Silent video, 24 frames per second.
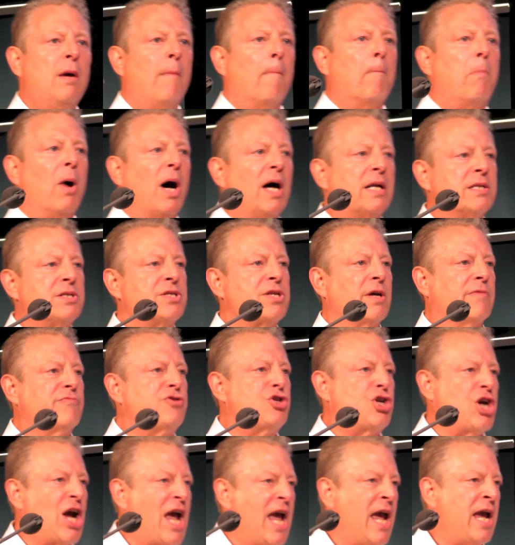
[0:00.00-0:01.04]
the buttons
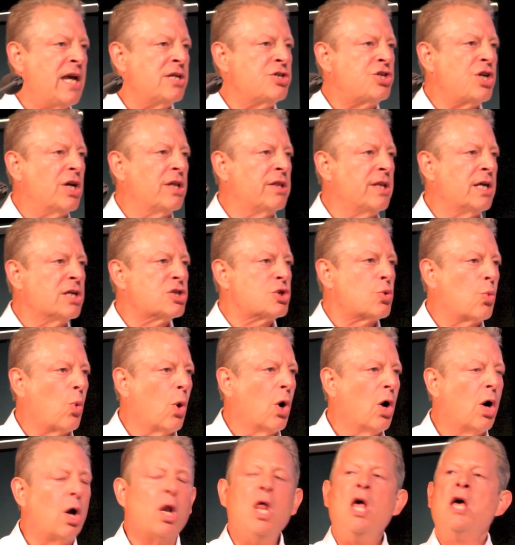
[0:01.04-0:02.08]
of change in this
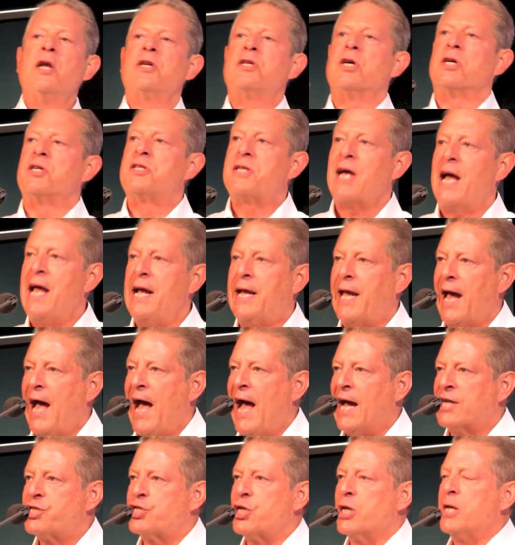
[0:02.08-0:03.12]
world to take
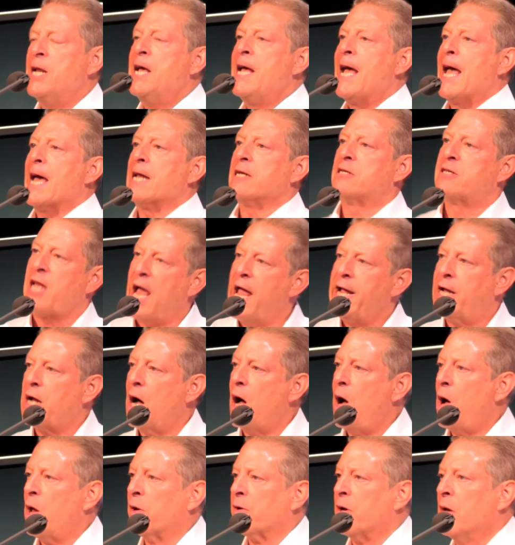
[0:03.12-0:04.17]
action and take
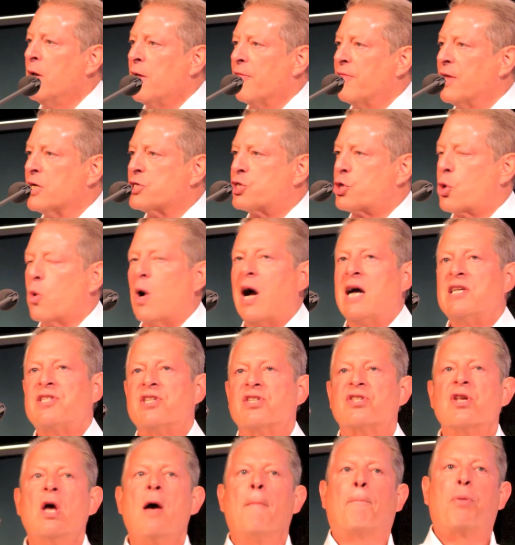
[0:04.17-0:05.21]
on this
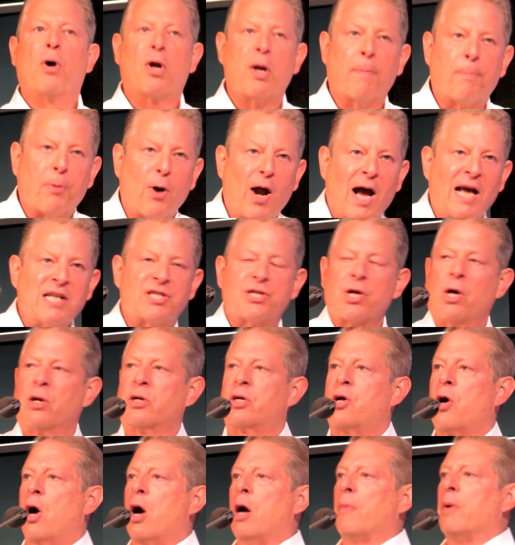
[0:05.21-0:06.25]
crisis. Put a price
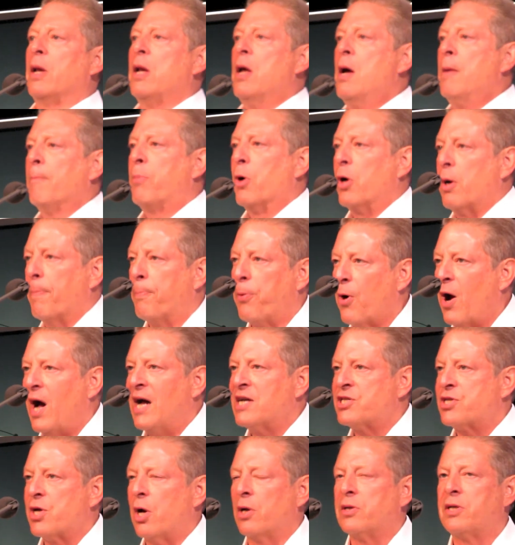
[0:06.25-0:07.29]
on carbon. Put a
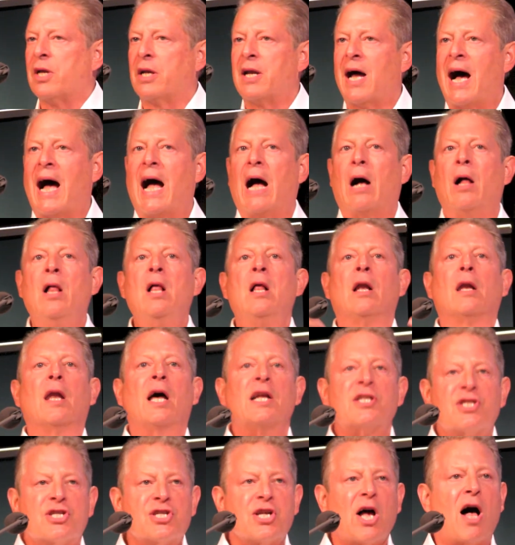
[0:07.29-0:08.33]
price on denial.
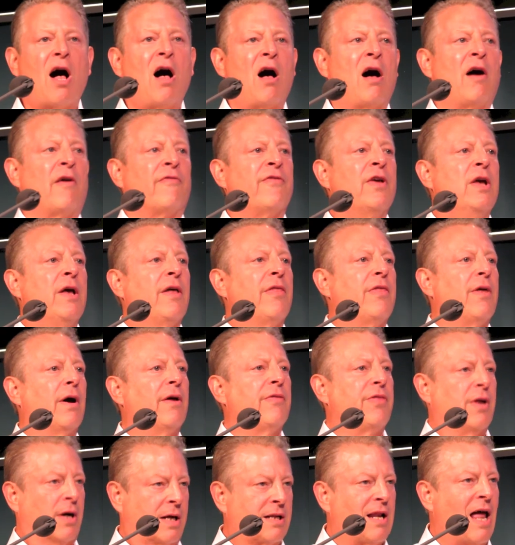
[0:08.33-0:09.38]
Let's solve the,
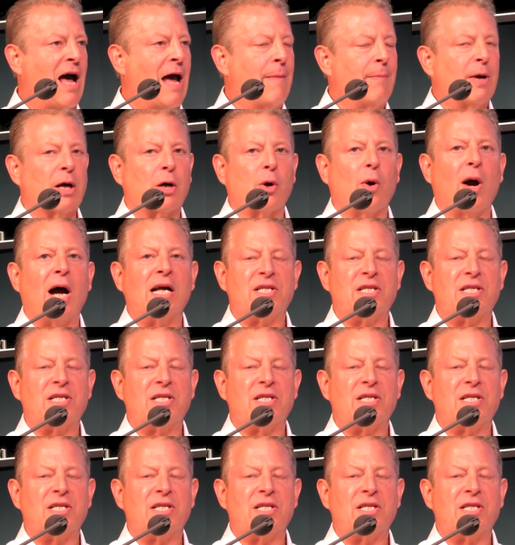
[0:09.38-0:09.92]
the climate.